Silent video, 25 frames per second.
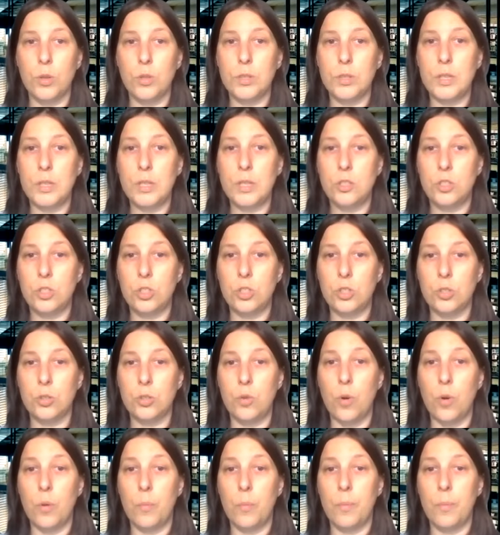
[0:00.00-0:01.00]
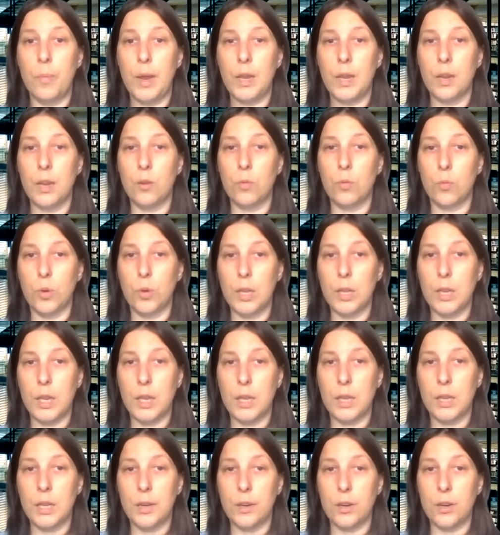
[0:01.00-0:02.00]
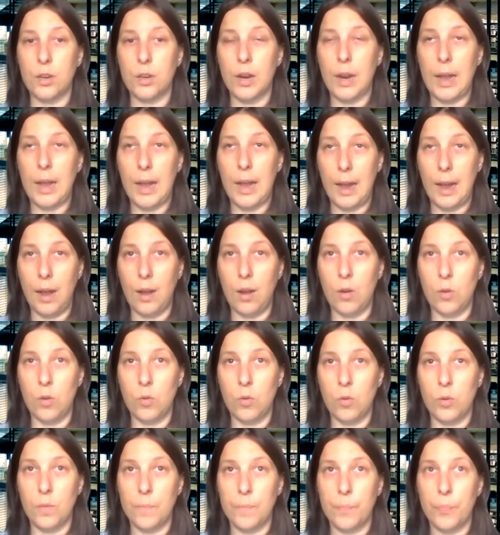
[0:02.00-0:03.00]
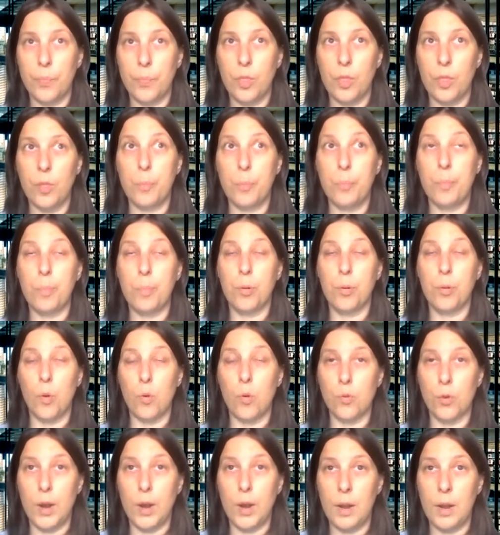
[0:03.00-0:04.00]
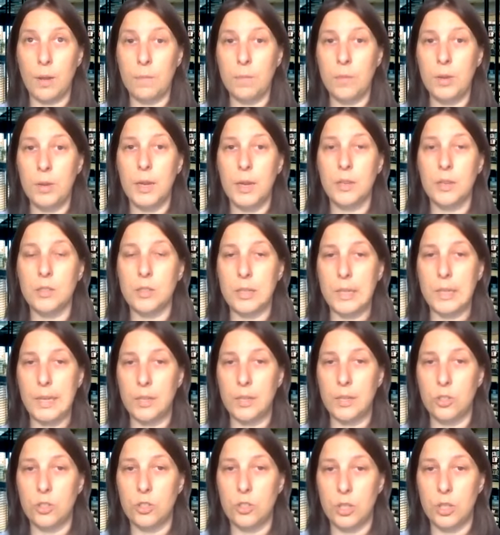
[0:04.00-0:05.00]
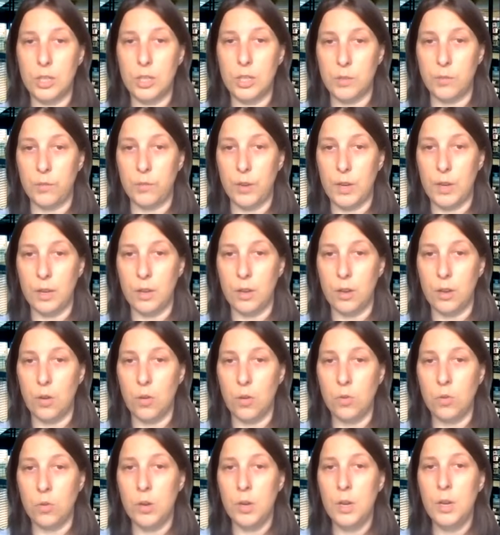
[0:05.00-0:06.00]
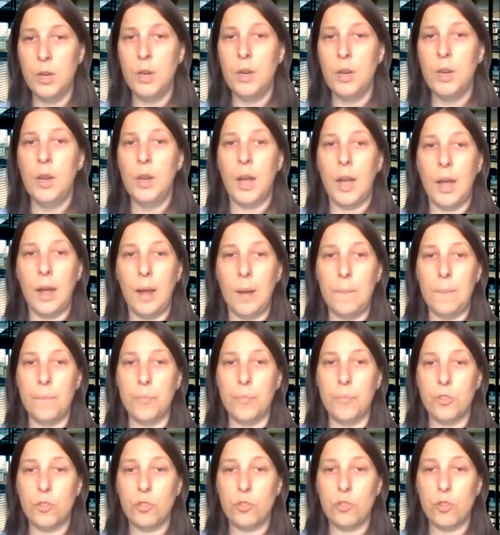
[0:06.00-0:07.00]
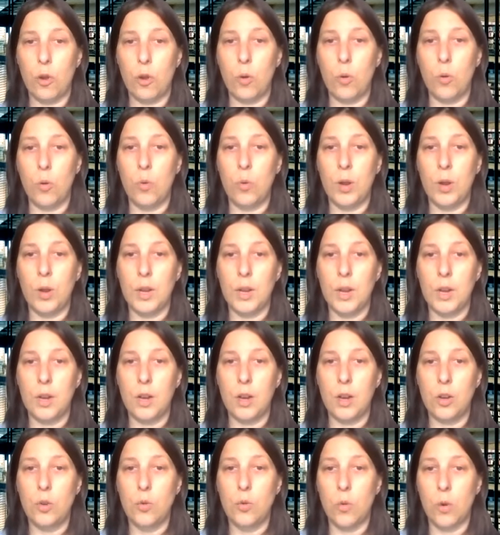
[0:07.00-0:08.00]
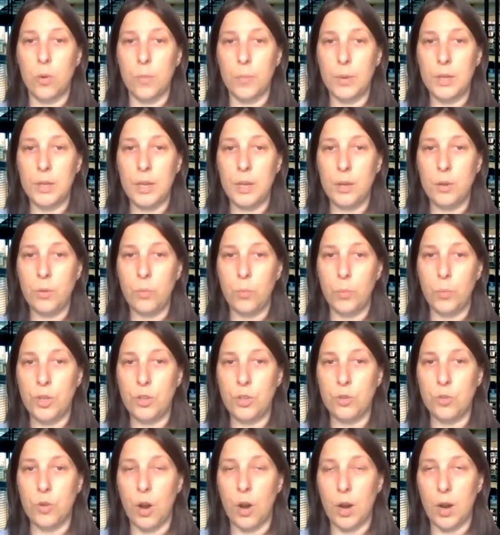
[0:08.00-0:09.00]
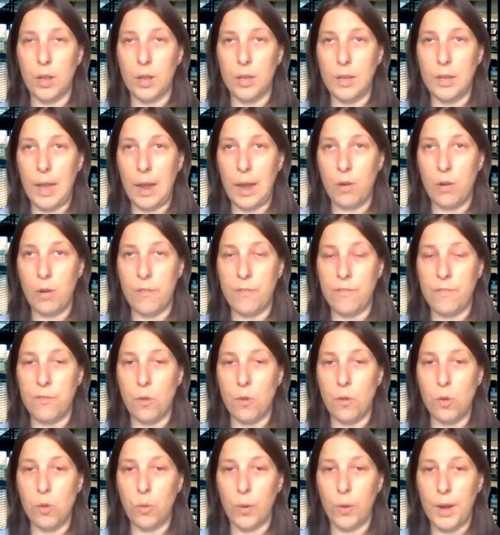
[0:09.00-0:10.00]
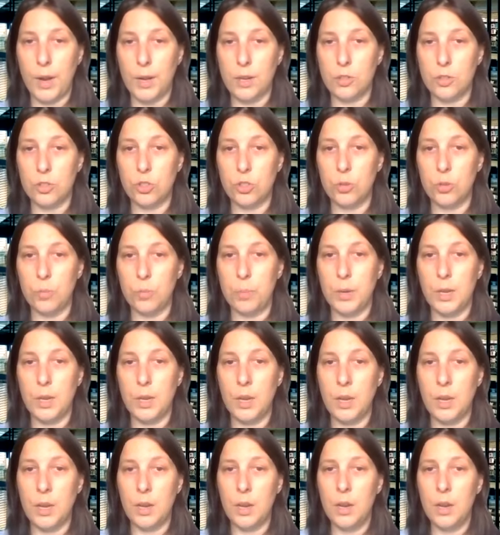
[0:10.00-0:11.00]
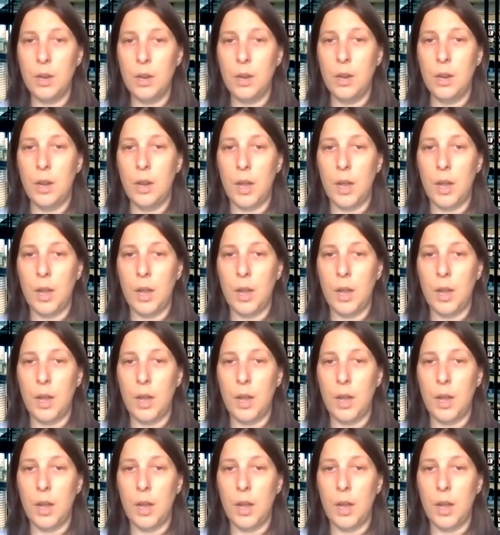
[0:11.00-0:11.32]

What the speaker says: will need to make it really clear how the program is linked to this video. So normally, we do not allow a full grant to be